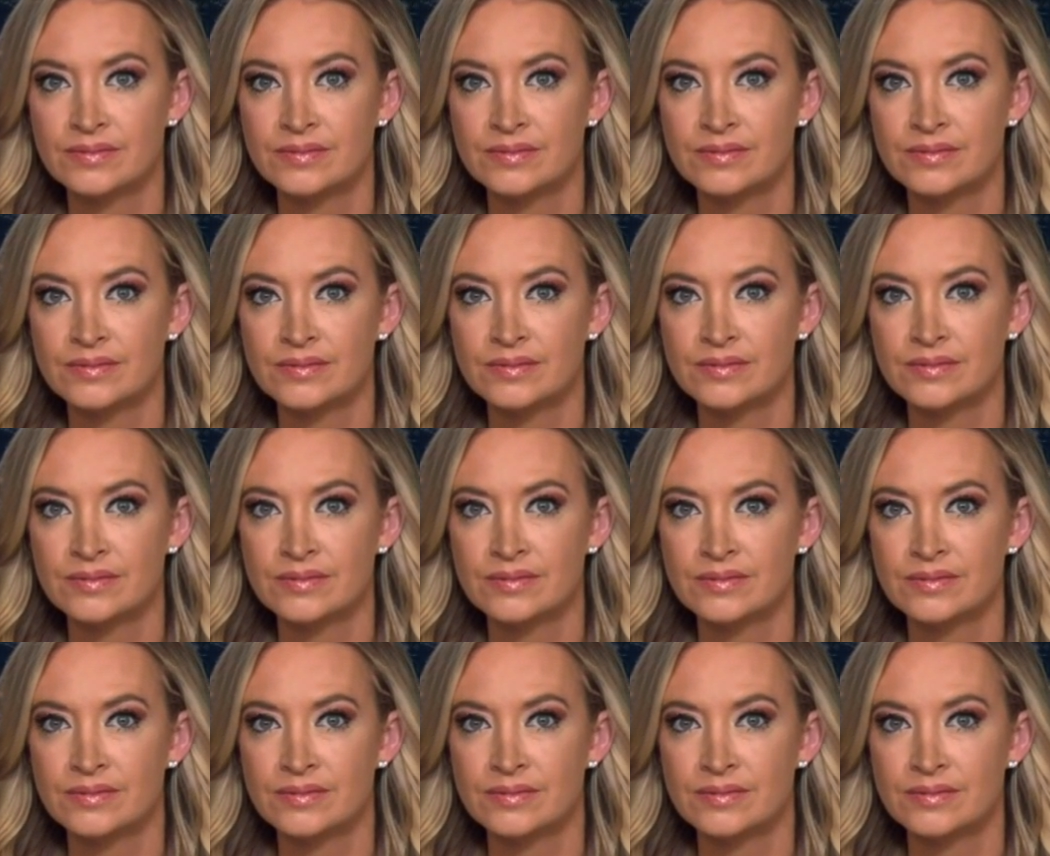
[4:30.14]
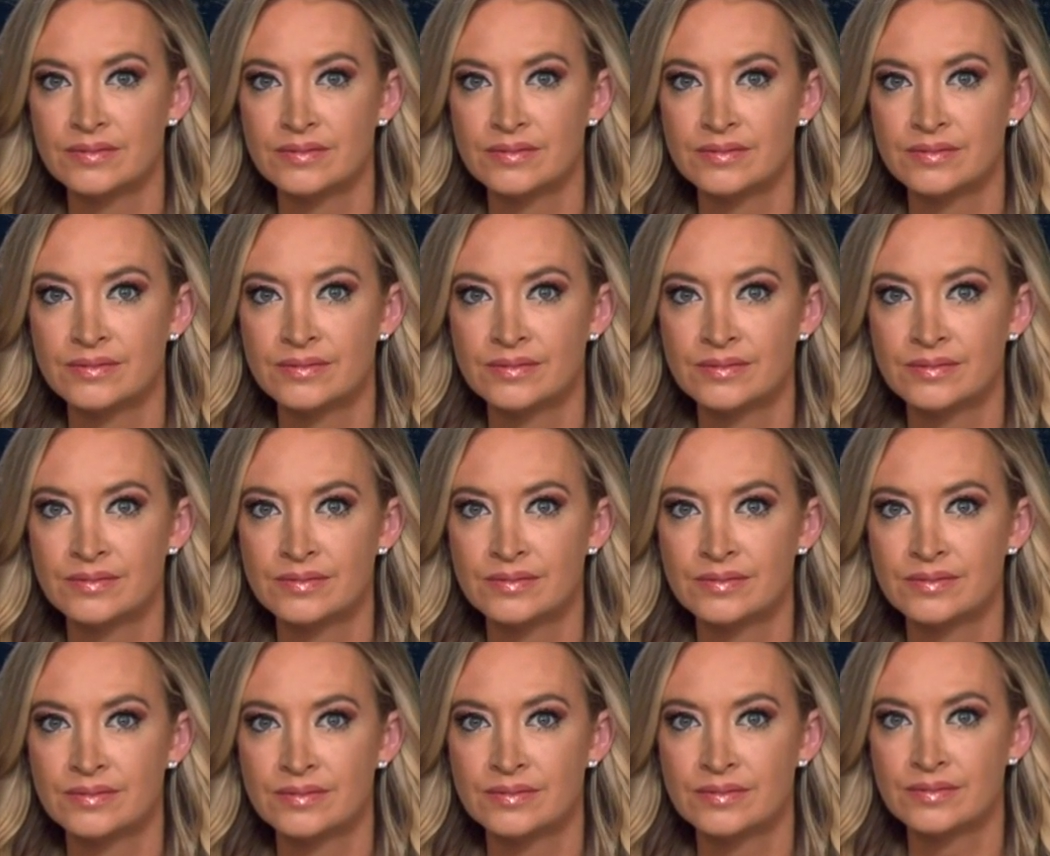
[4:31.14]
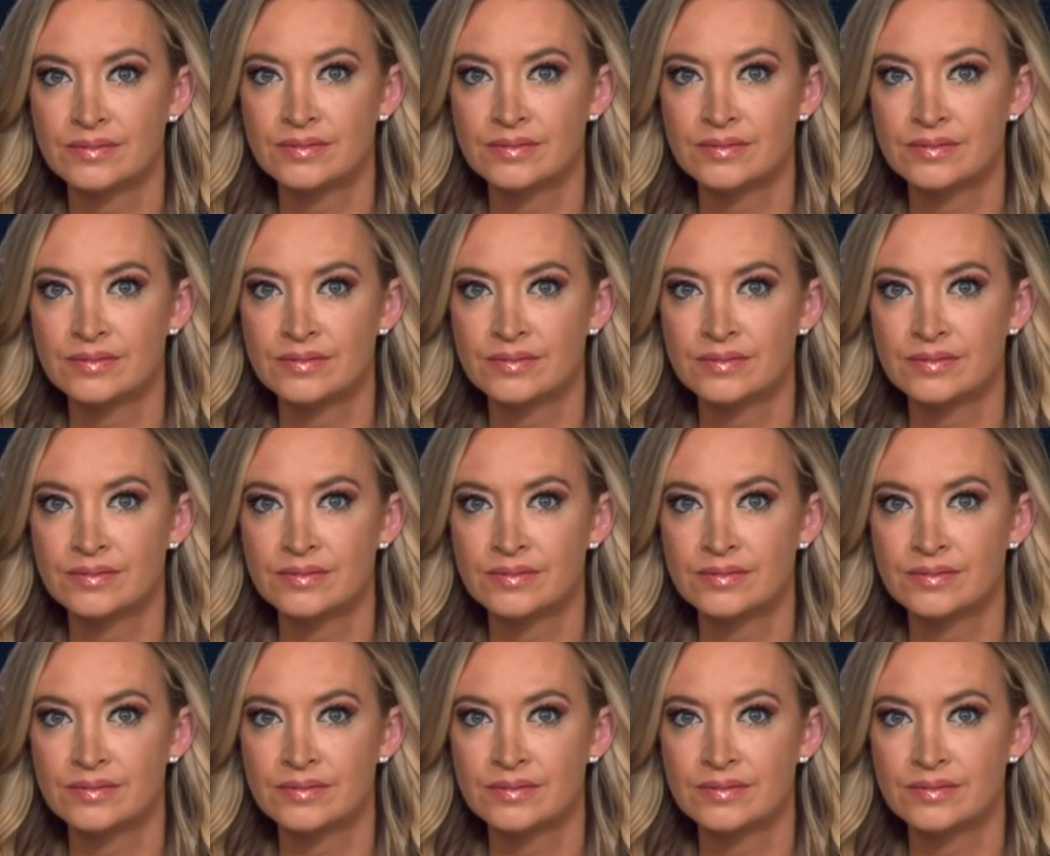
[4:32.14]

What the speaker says: (silent)